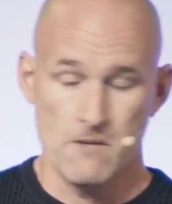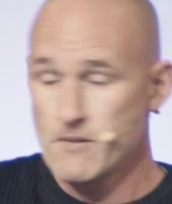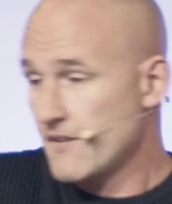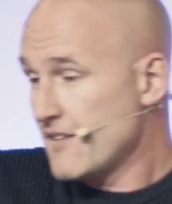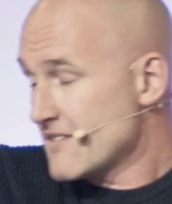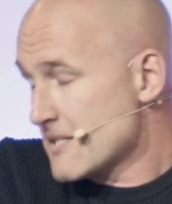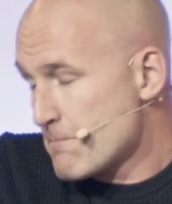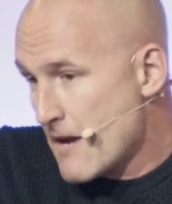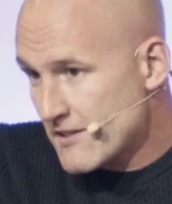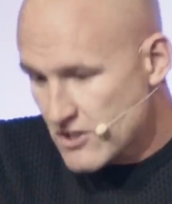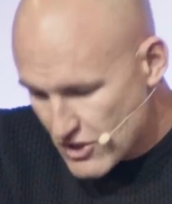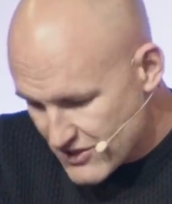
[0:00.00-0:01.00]
But I think this
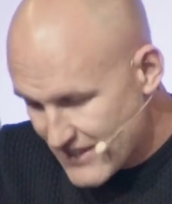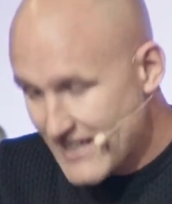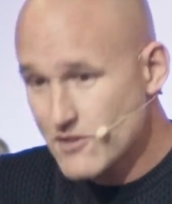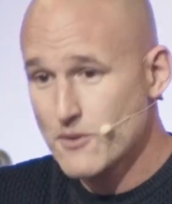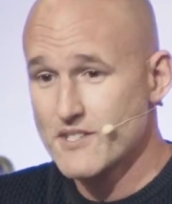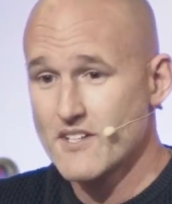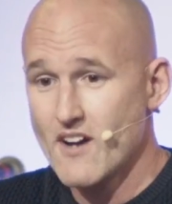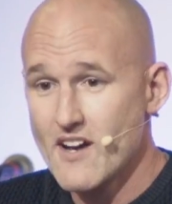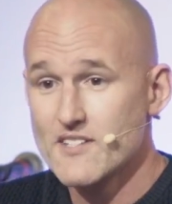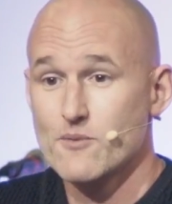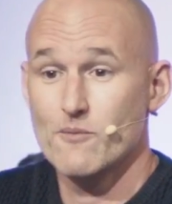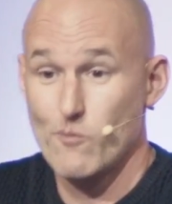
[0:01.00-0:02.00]
passage is saying to us,
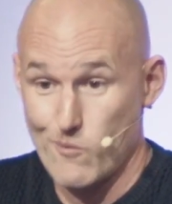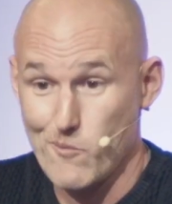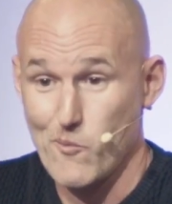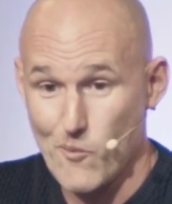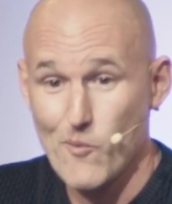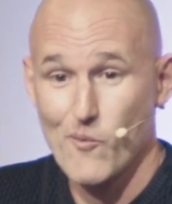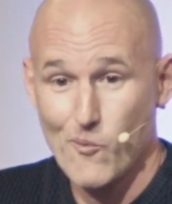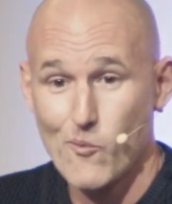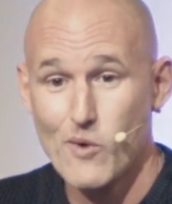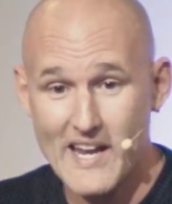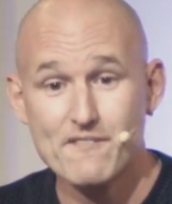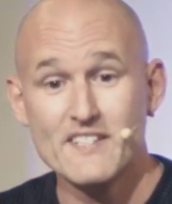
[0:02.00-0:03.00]
guys,
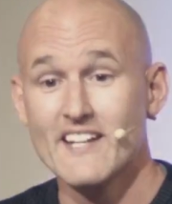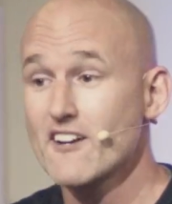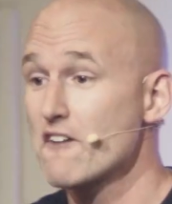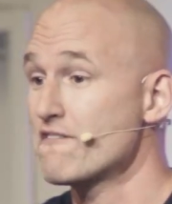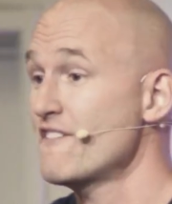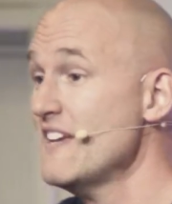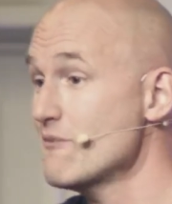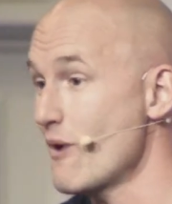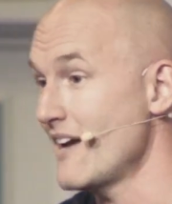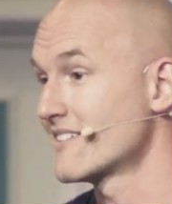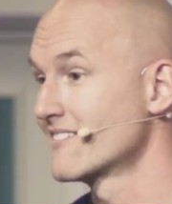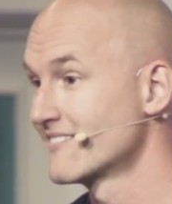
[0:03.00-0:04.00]
we have to get our feet
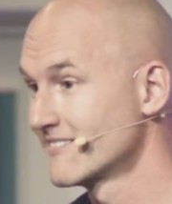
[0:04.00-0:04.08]
wet.